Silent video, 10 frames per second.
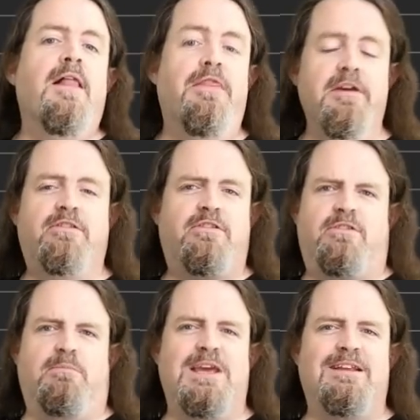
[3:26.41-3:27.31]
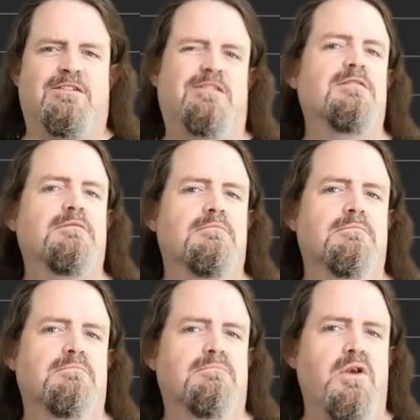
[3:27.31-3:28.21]
This means
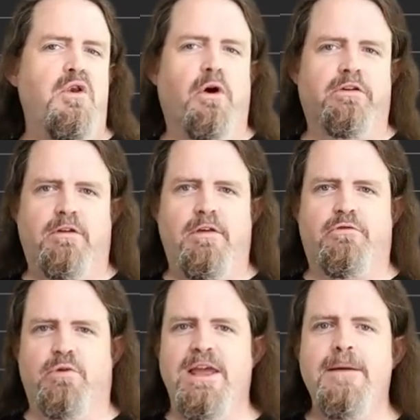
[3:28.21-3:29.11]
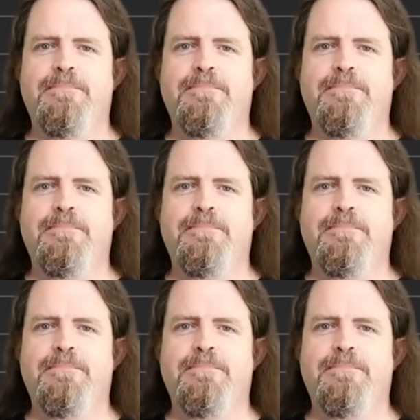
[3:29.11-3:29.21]
not three.